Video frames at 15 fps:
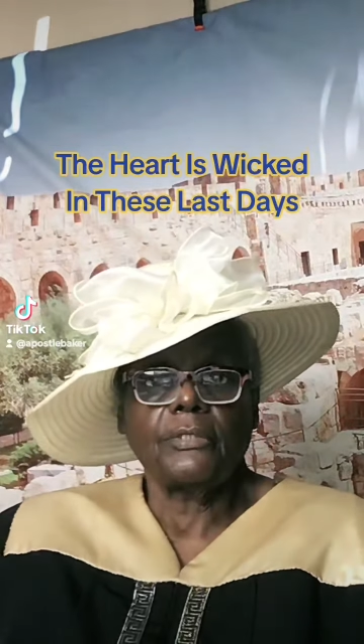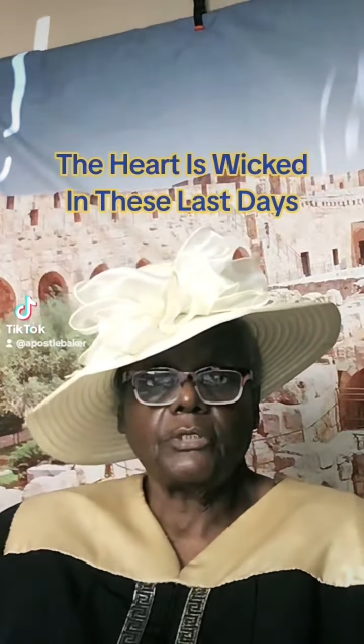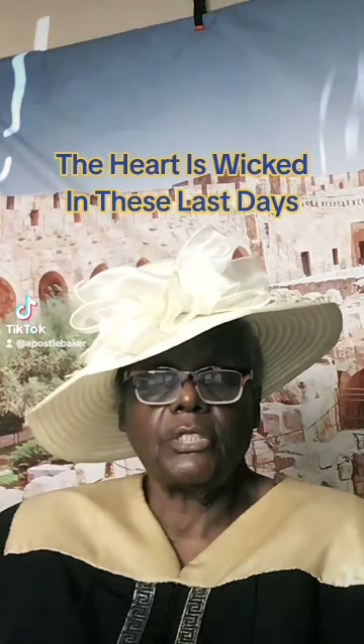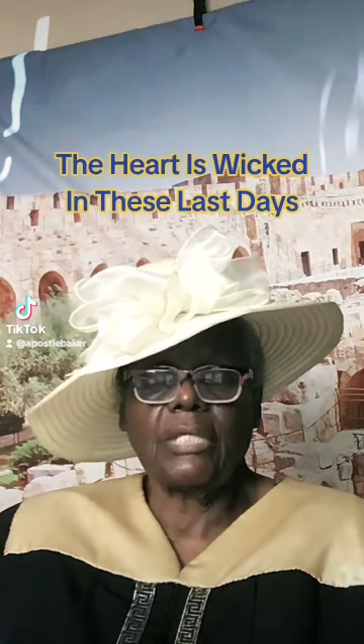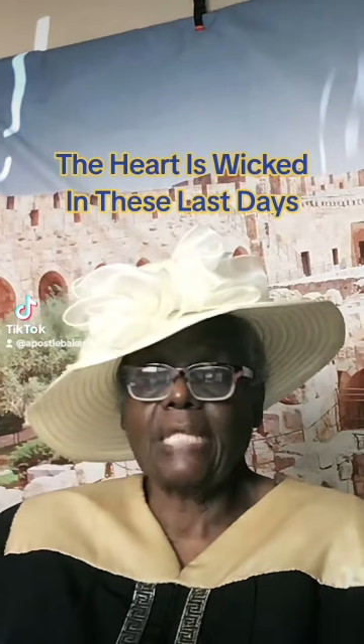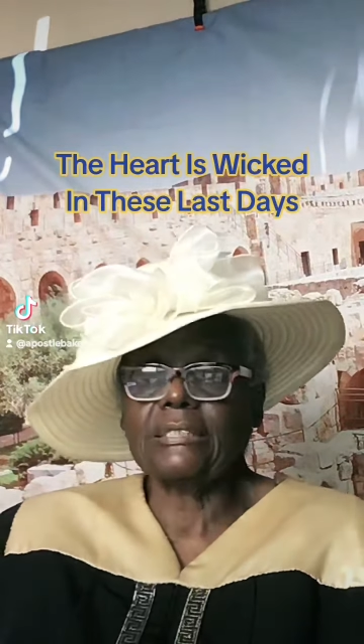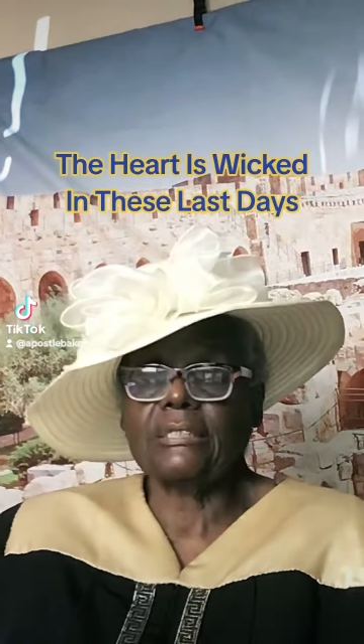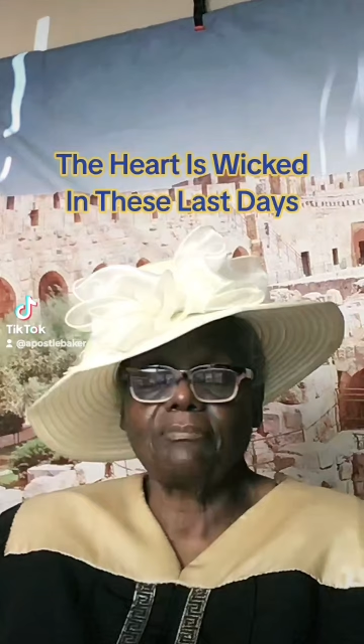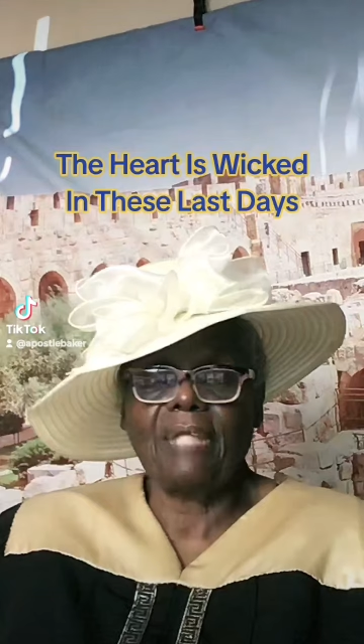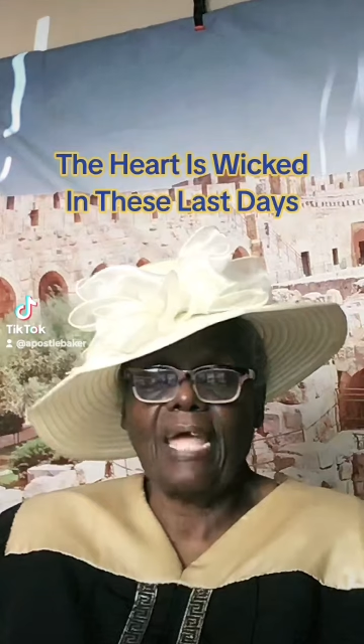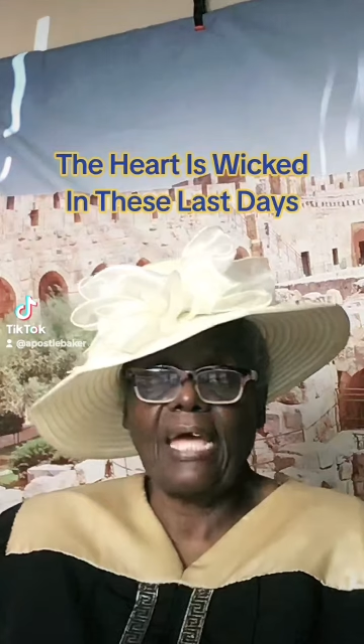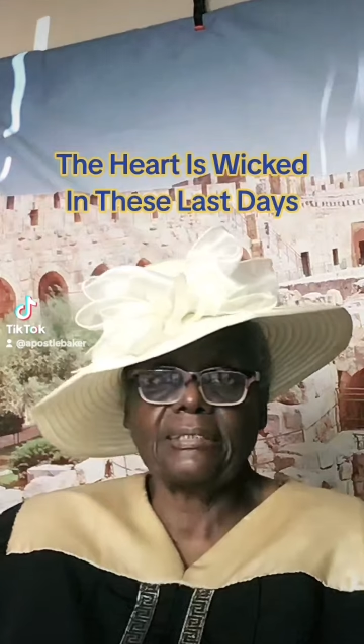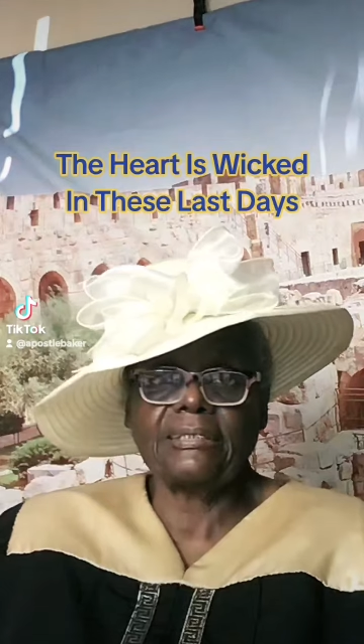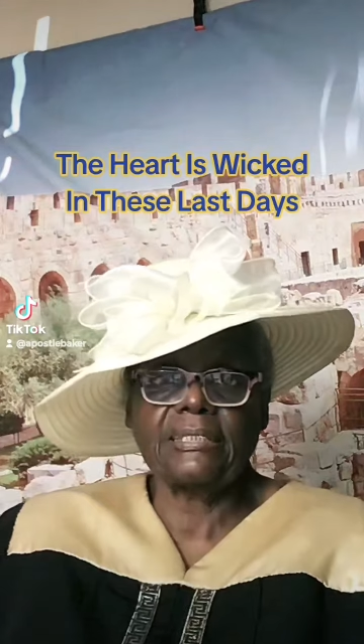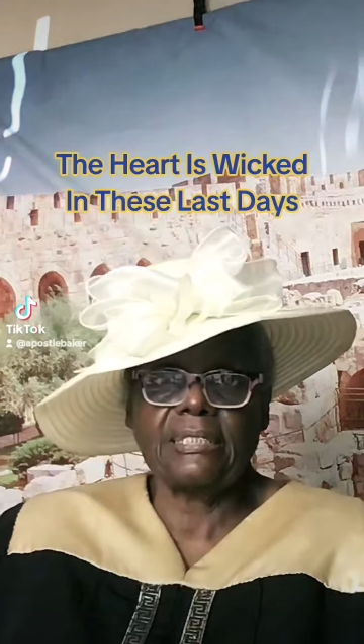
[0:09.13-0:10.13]
So you got some
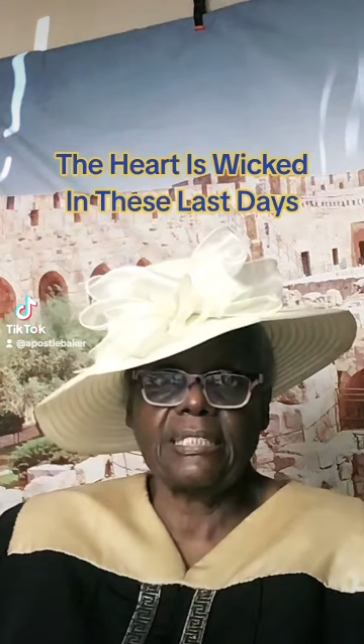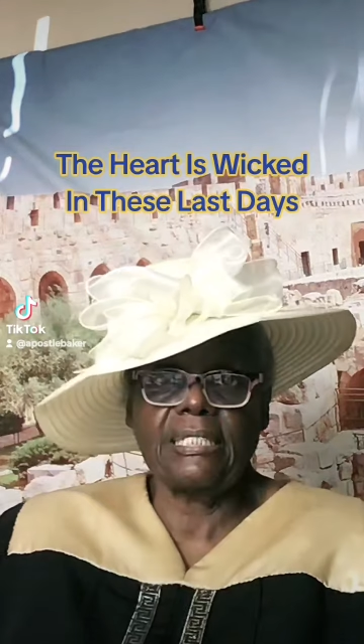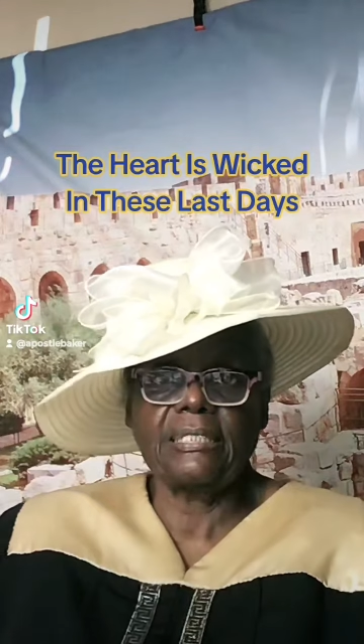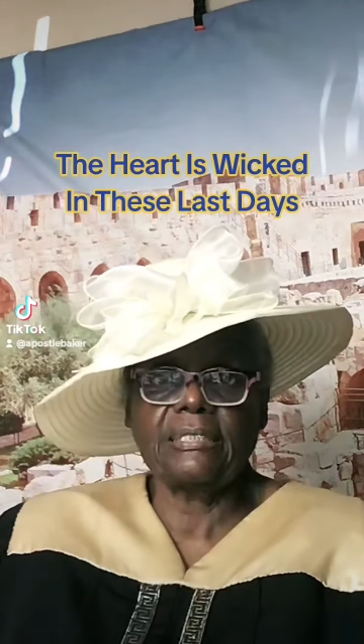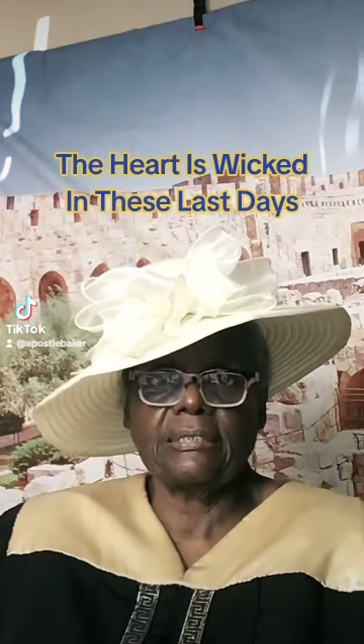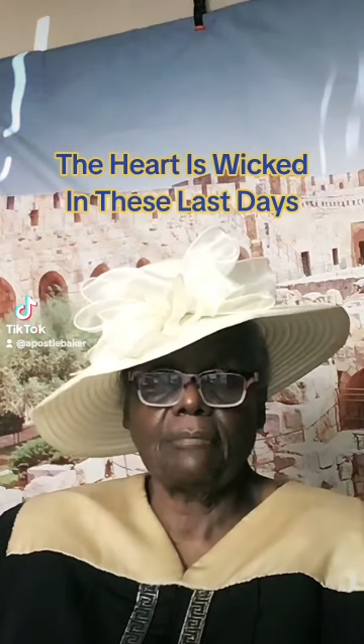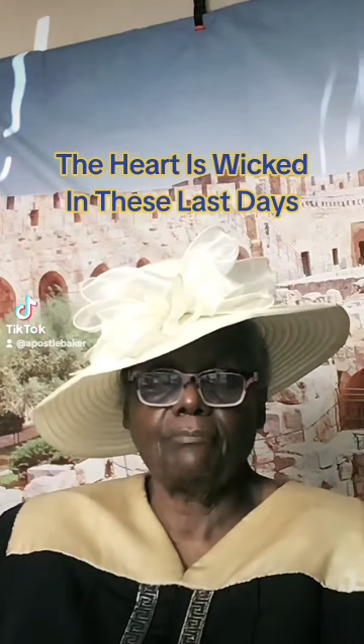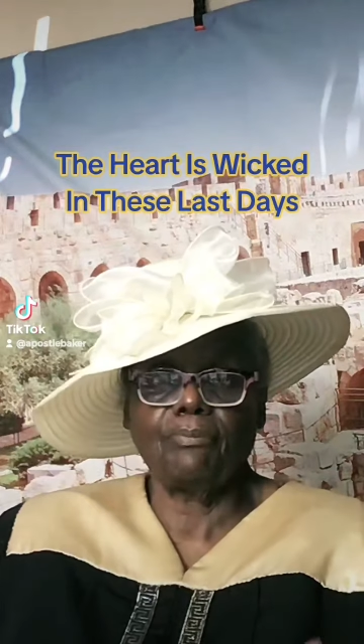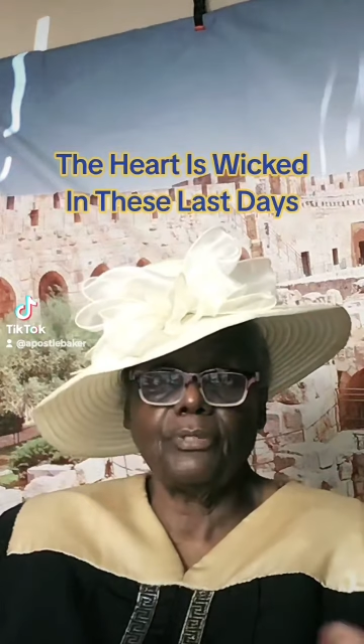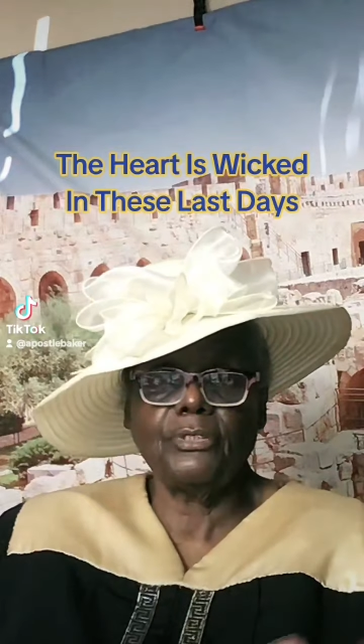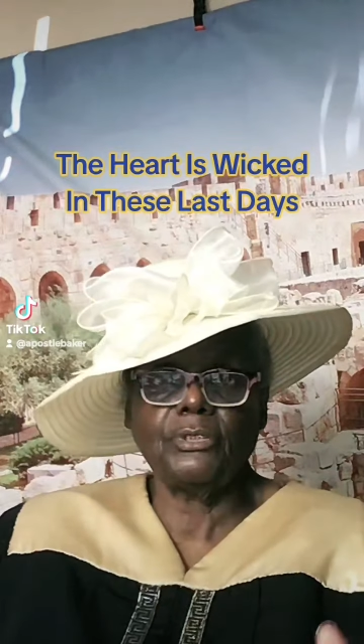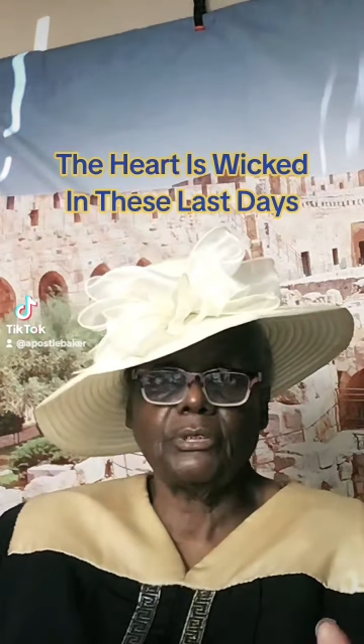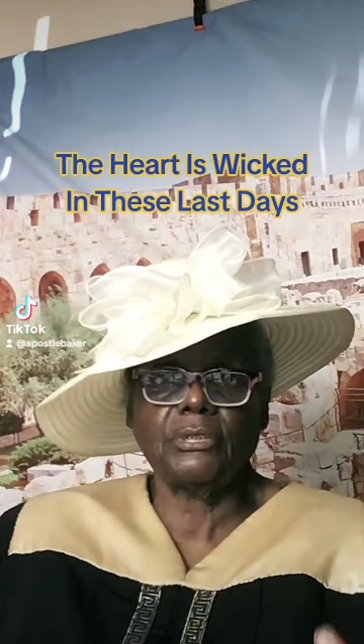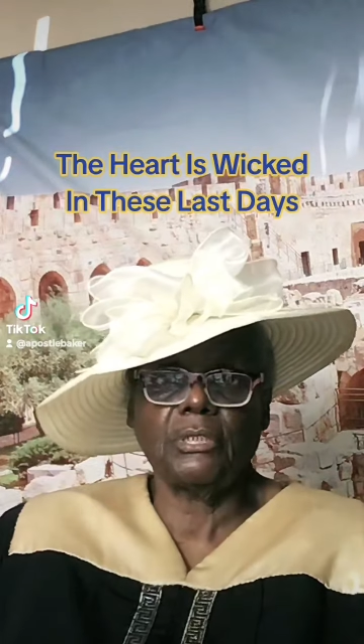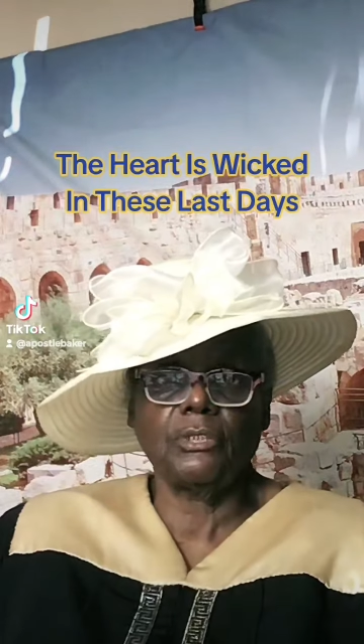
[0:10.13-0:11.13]
nasty deacons and
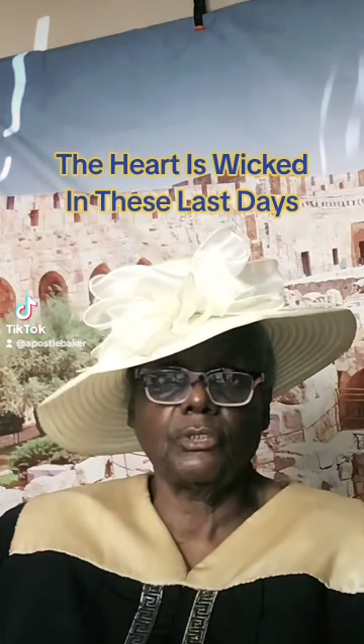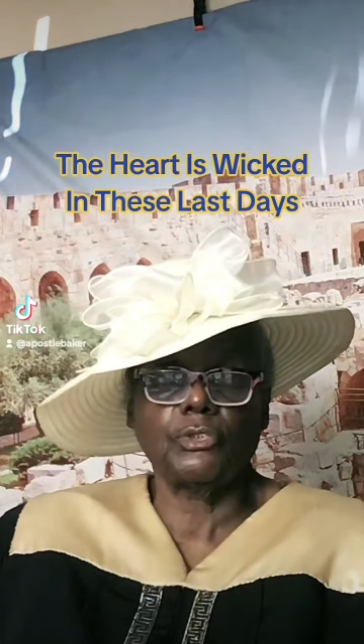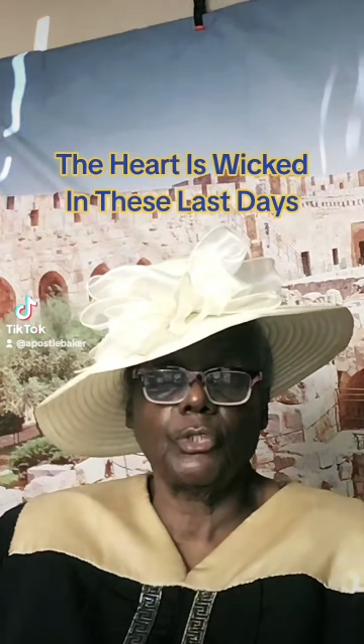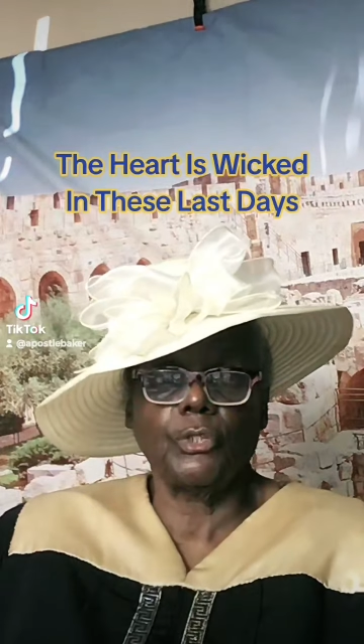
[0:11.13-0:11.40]
preachers in the